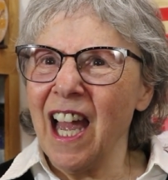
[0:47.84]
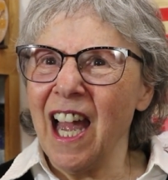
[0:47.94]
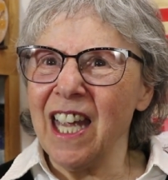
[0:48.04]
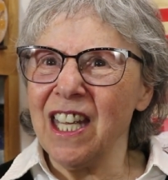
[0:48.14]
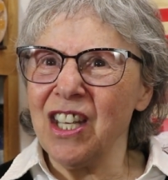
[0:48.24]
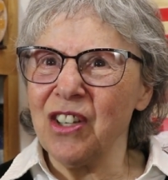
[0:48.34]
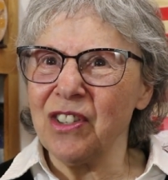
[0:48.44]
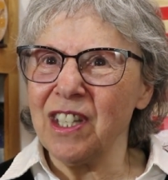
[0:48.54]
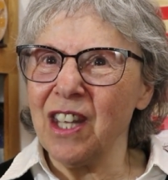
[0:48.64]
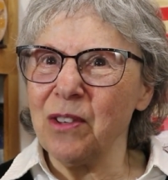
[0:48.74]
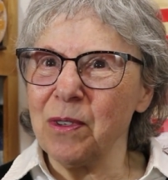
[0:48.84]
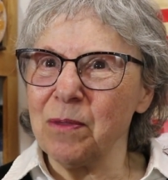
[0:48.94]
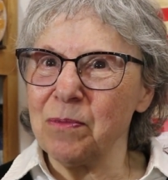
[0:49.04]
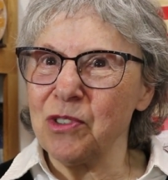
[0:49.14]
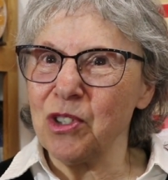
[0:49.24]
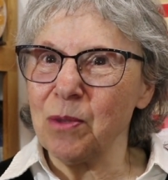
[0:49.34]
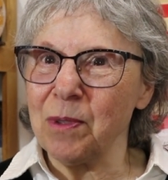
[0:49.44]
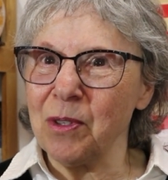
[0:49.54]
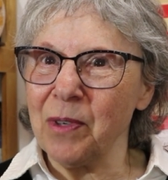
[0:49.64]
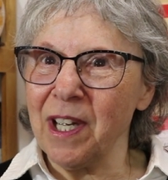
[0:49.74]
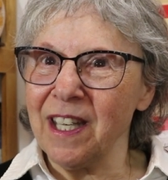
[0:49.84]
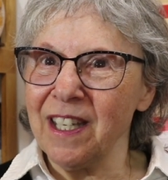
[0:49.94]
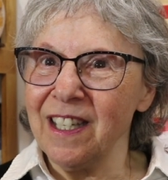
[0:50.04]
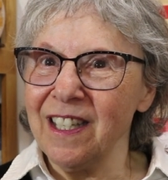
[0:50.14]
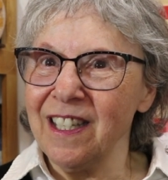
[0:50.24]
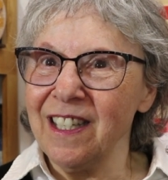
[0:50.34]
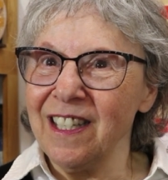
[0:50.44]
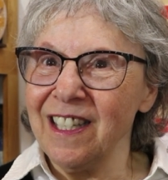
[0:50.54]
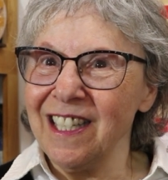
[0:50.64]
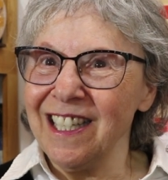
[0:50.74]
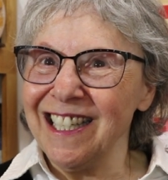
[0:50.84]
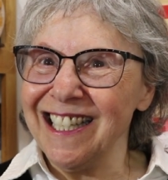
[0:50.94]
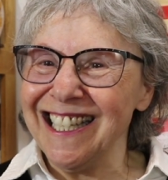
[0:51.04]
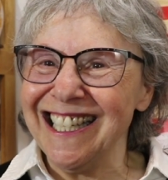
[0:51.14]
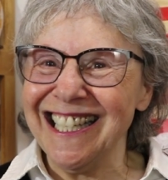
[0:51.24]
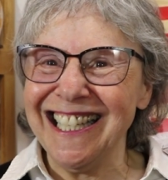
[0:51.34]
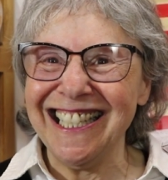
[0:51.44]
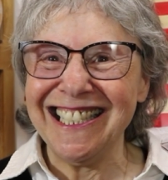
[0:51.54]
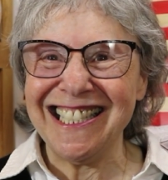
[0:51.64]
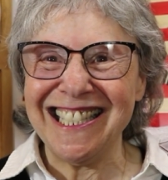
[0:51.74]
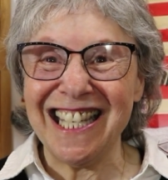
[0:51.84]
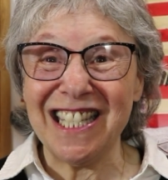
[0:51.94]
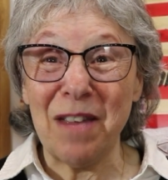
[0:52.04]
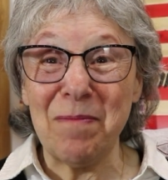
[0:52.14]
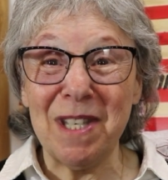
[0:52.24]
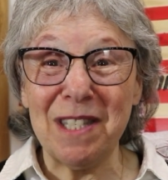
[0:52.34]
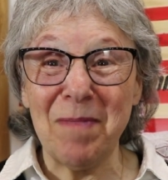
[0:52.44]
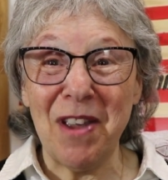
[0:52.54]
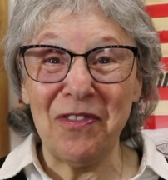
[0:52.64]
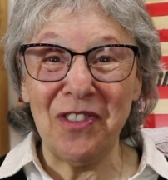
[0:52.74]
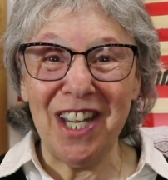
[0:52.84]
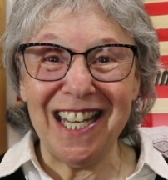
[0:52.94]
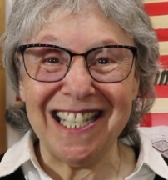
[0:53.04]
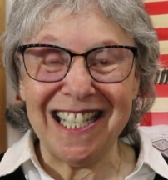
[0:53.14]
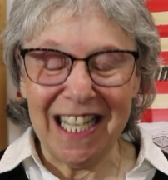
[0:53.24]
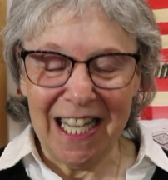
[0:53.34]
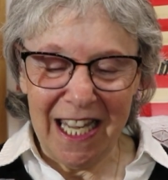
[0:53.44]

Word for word: I hear the other one chirping away. I hear it too. She says, I miss my friend.